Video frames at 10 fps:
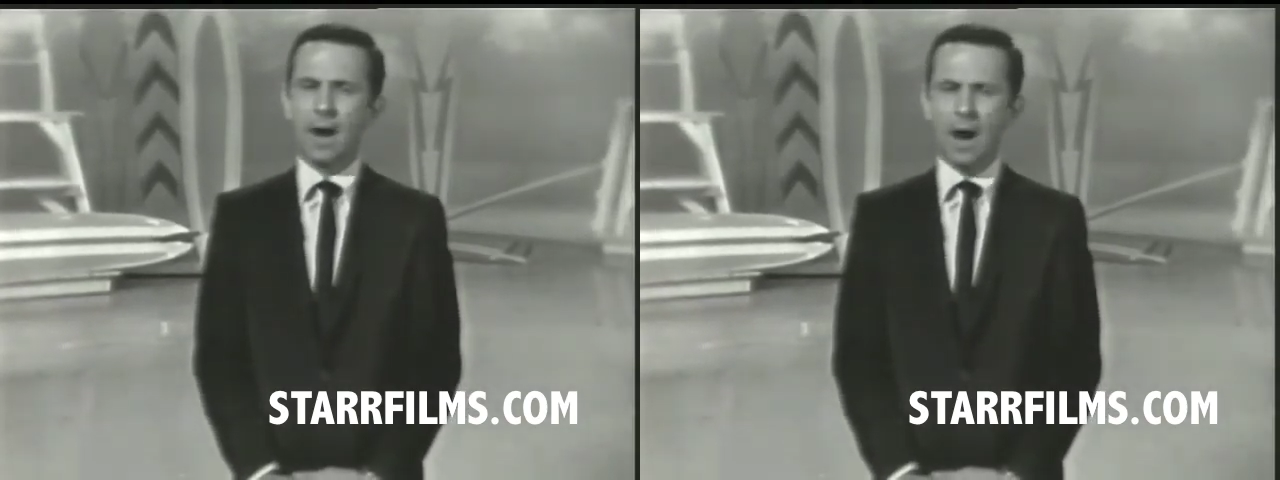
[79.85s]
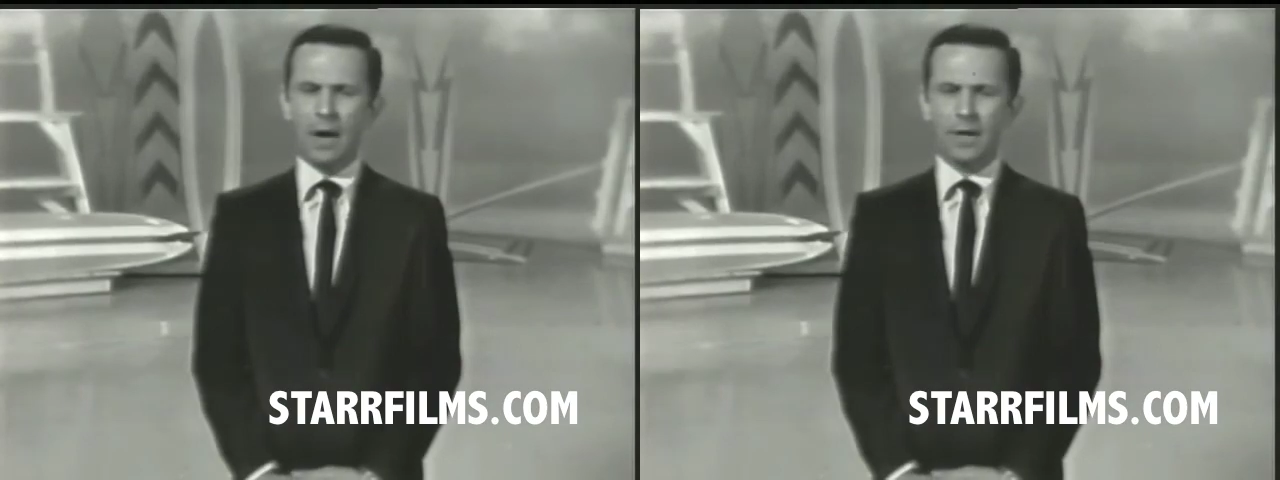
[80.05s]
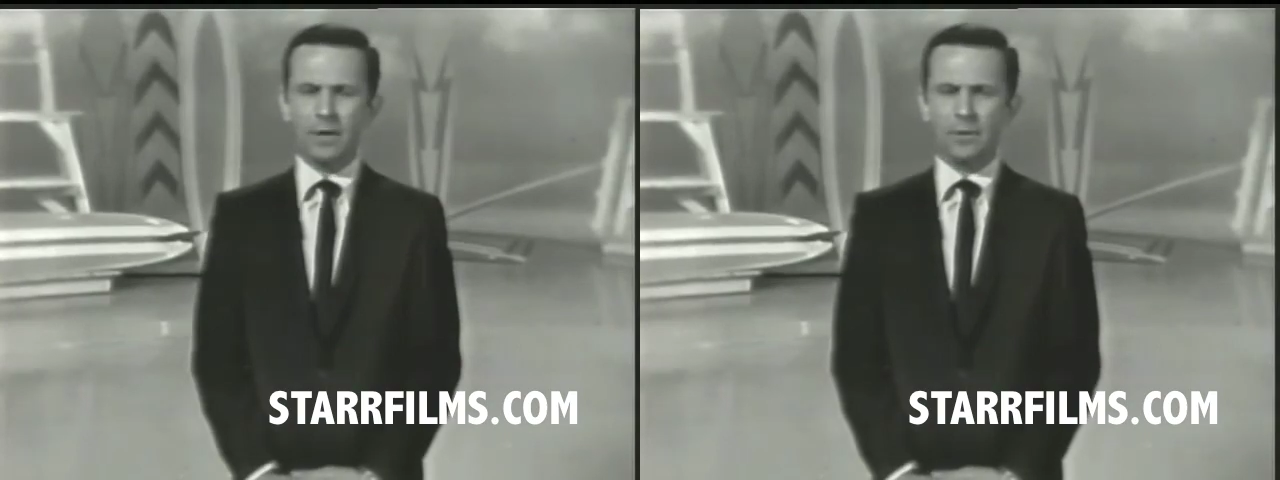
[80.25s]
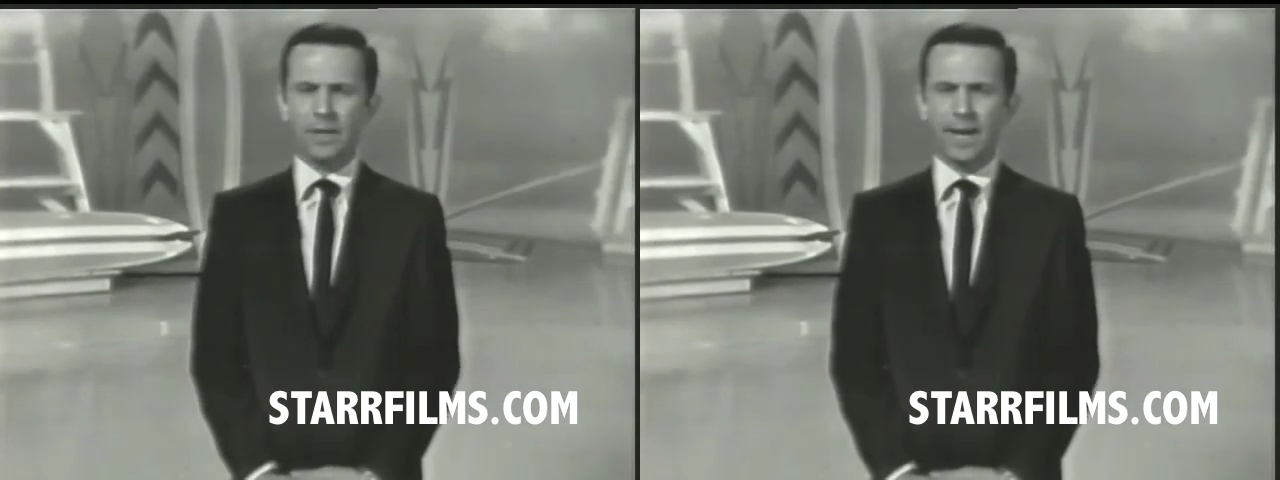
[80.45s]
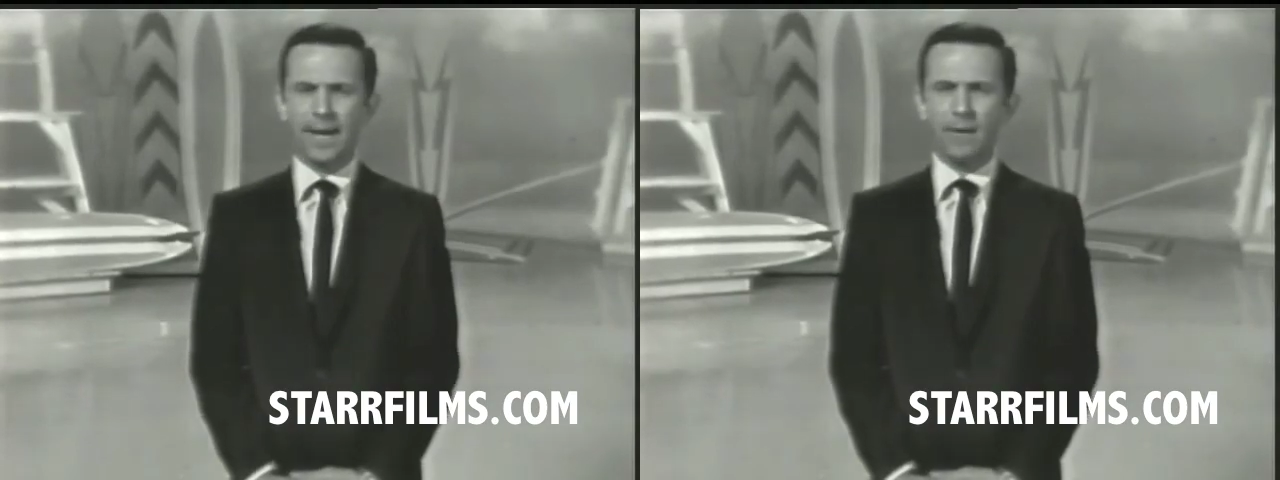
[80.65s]
Are you
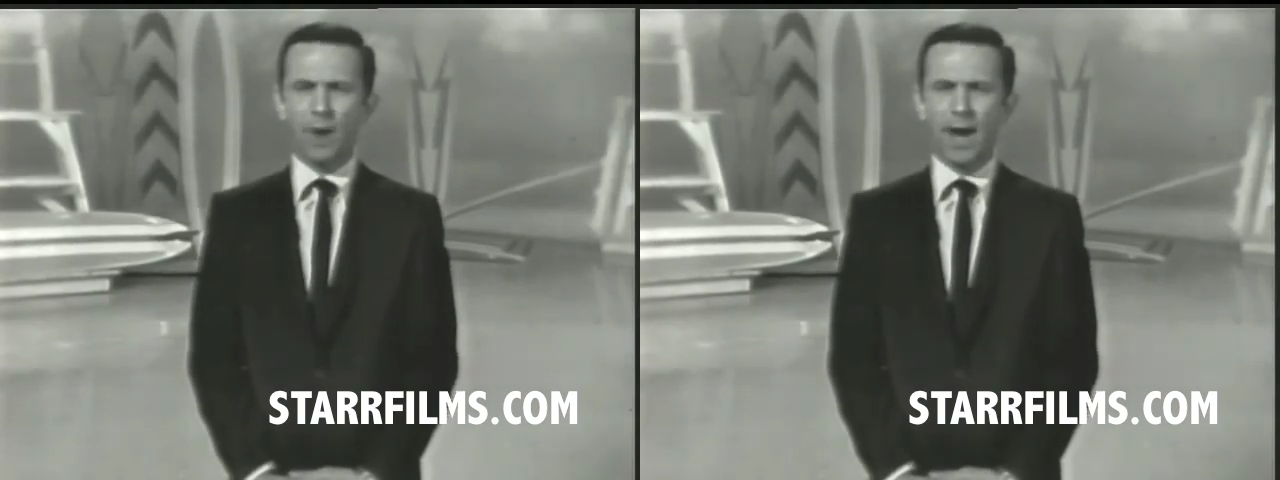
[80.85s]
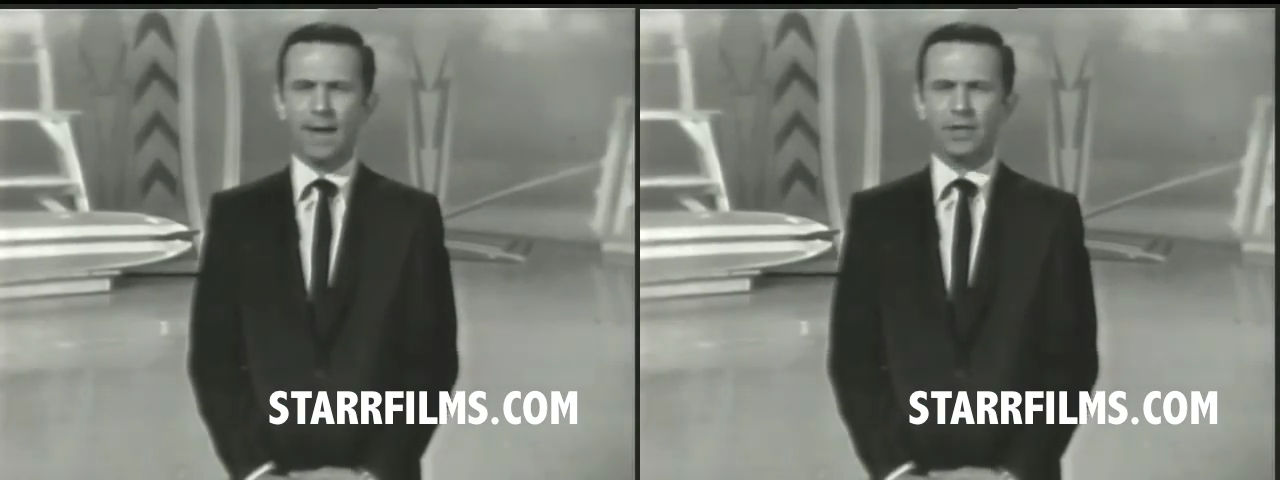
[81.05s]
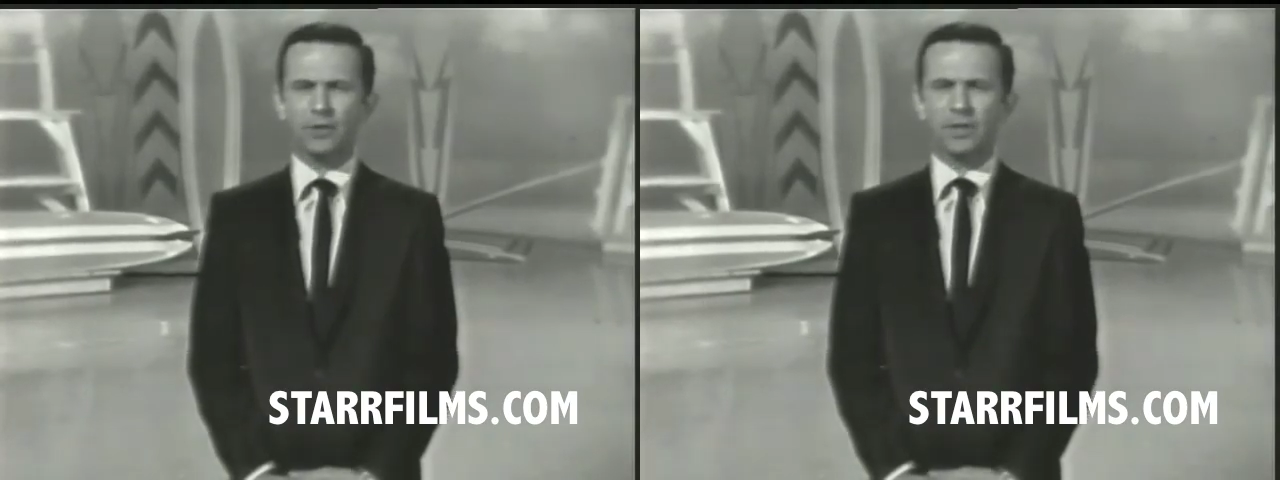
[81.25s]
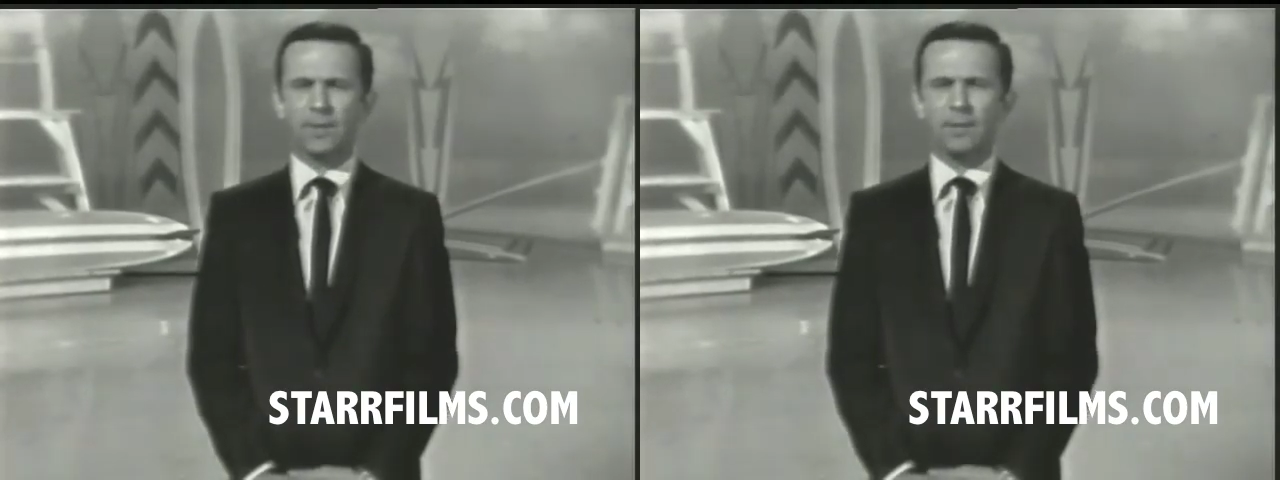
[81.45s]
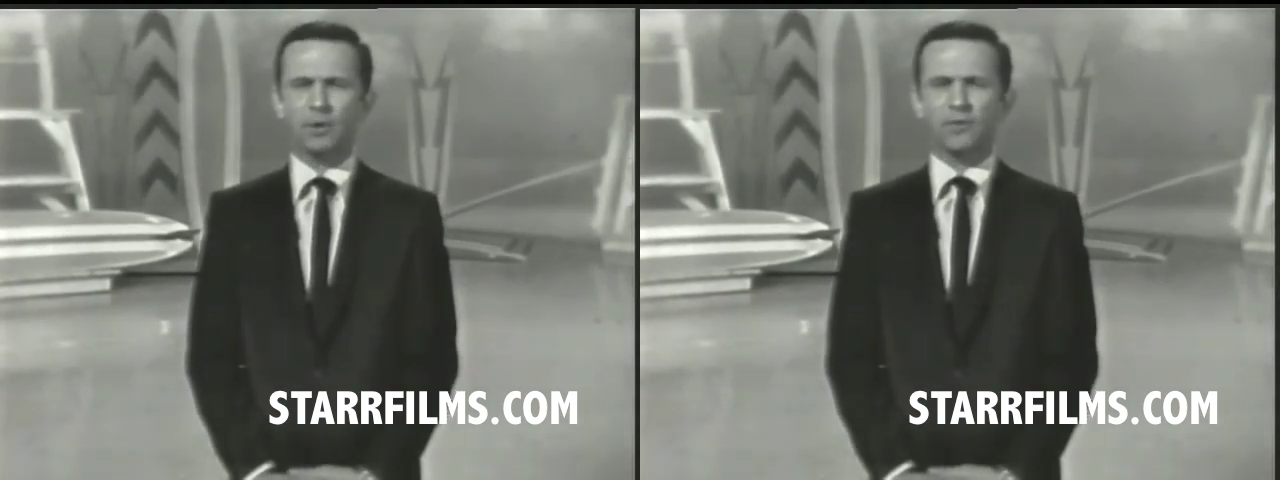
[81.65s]
kidding? Why, I do some of the most